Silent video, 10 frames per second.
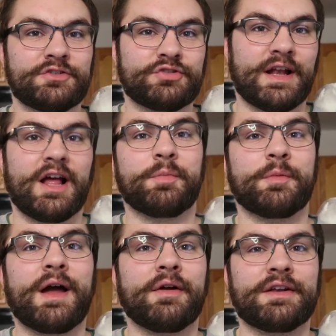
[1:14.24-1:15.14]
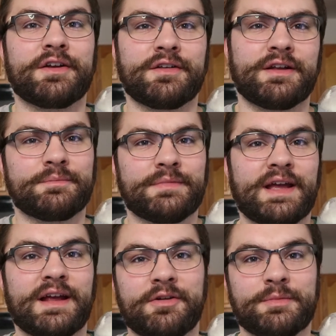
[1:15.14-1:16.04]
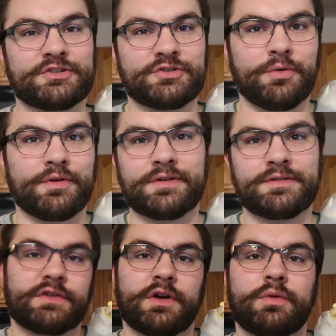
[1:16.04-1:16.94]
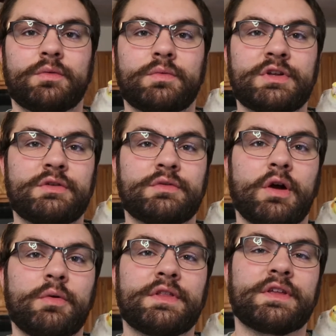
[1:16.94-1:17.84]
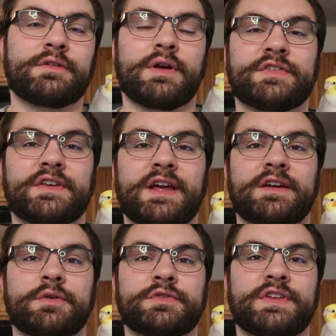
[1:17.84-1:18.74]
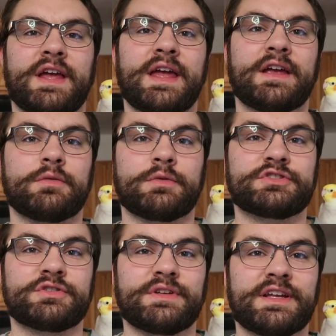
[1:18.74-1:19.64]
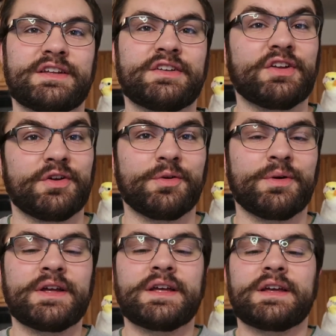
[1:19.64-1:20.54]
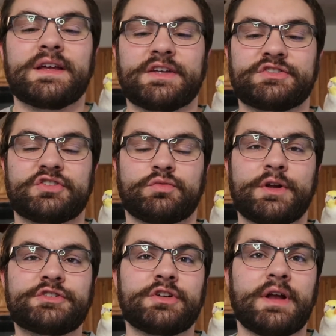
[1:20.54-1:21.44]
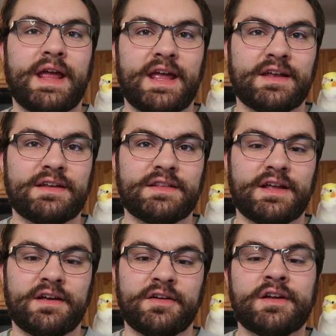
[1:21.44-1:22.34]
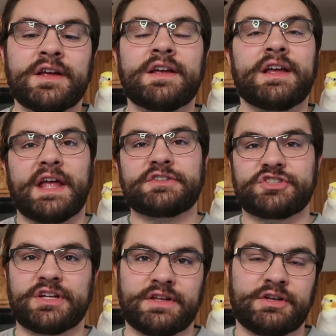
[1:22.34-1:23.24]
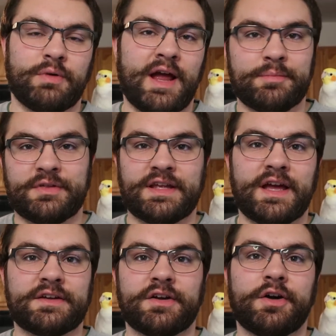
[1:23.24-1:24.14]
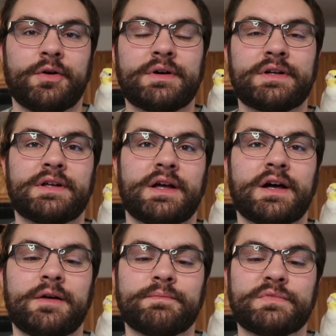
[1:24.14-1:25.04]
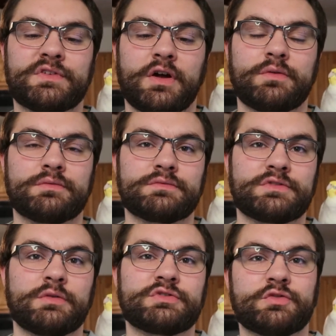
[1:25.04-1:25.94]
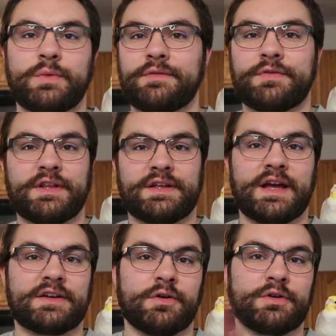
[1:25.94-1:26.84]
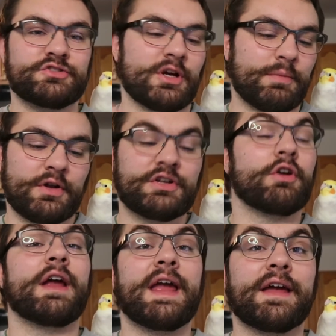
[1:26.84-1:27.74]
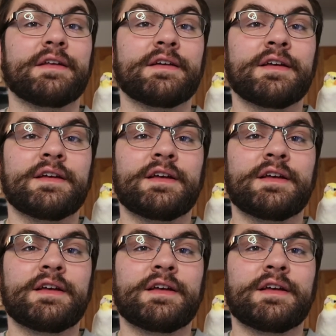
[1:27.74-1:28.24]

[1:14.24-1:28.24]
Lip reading: I'm trying to help him out here, let him hang out on my shoulder. So when you go to the crested gecko's tank, what you need to do is just reach your hand in there and gently grab the gecko. Don't just wait for the gecko to jump on your hand.